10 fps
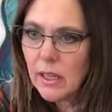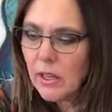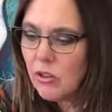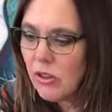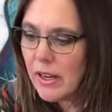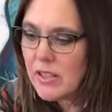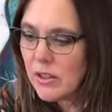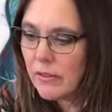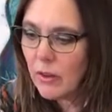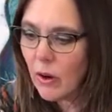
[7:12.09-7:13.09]
And you guys
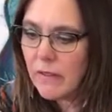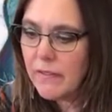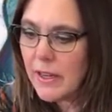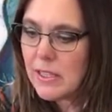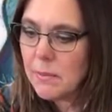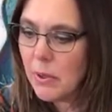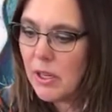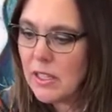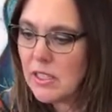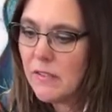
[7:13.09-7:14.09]
over on Facebook,
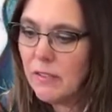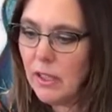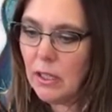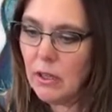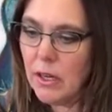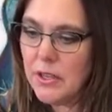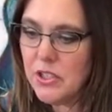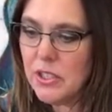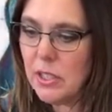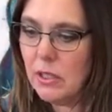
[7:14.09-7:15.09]
it's flickering
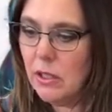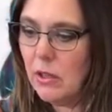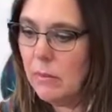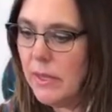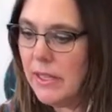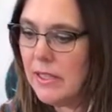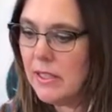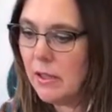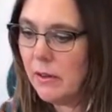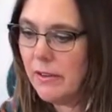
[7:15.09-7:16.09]
just a little bit.
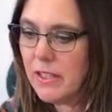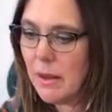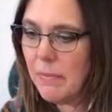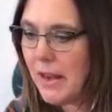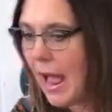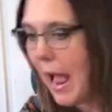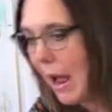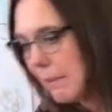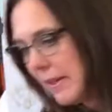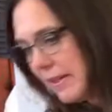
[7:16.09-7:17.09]
So if something
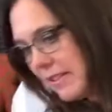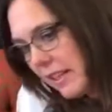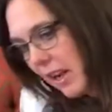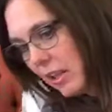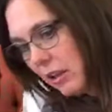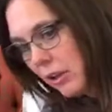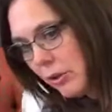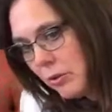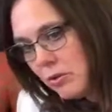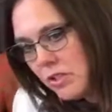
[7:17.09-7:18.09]
happens and I
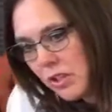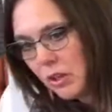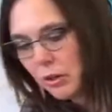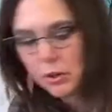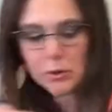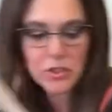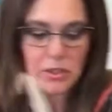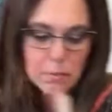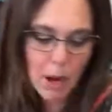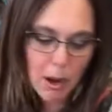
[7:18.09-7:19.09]
lose you,
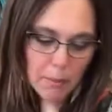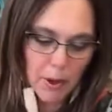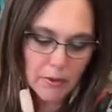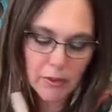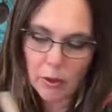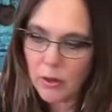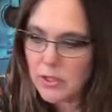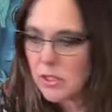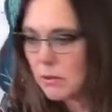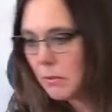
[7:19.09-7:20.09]
just pop over
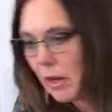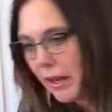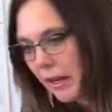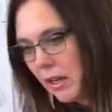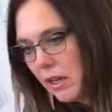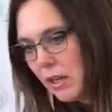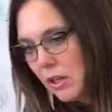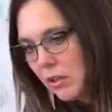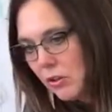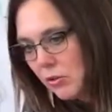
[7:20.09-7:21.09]
onto my
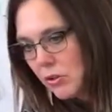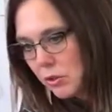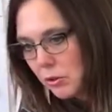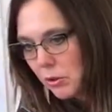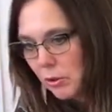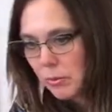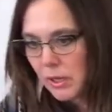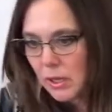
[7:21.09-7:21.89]
YouTube.